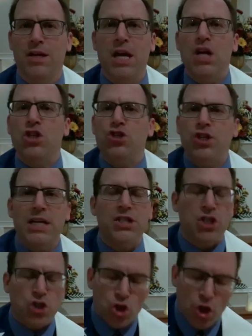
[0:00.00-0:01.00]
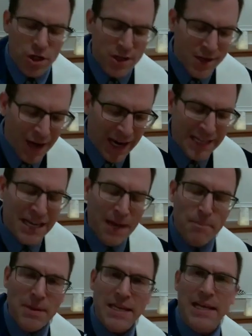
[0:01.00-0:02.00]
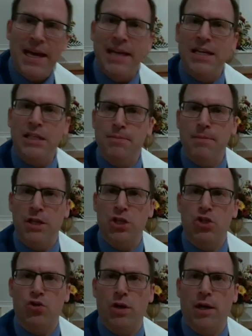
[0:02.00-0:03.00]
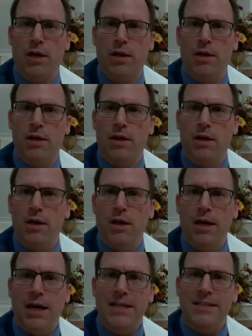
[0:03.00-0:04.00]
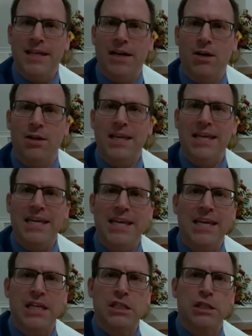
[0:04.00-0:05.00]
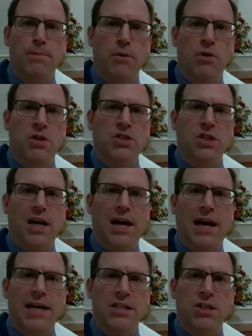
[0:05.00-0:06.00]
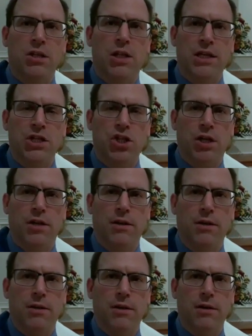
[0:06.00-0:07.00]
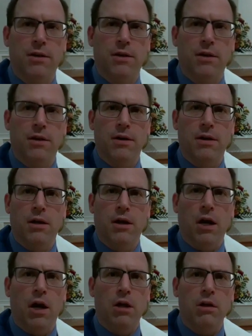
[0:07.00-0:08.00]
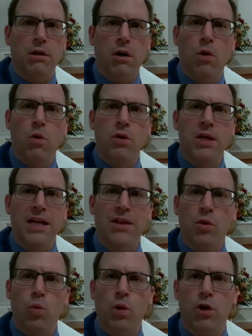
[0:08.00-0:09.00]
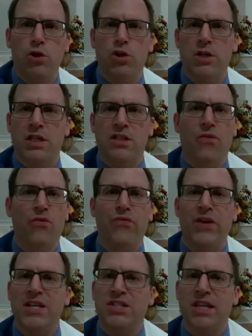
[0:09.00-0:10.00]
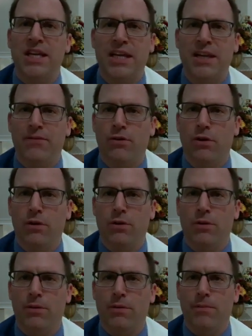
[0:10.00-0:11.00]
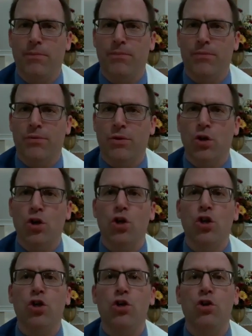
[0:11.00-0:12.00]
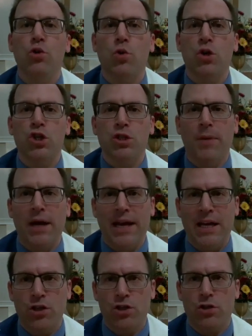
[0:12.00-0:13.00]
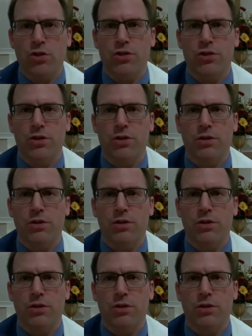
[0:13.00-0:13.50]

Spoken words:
Jesus could not begin his ministry until he experienced isolation, alone in the wilderness, facing evil, nourished by angels.